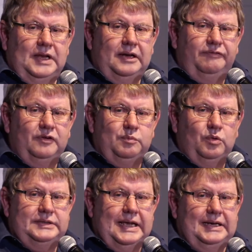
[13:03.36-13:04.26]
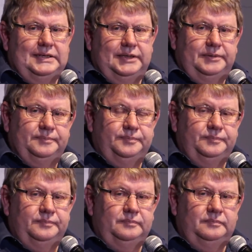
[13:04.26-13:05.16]
Infant mortality
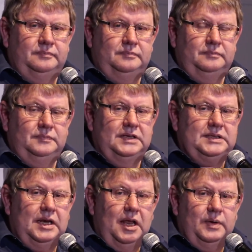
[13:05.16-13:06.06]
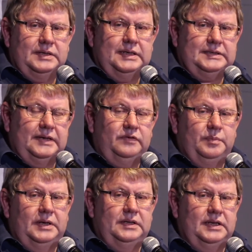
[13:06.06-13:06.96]
is the lowest that's ever
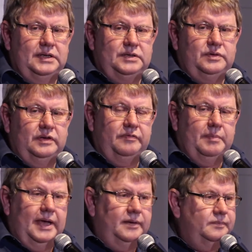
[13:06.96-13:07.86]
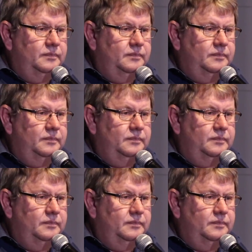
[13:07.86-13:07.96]
been in the history of man.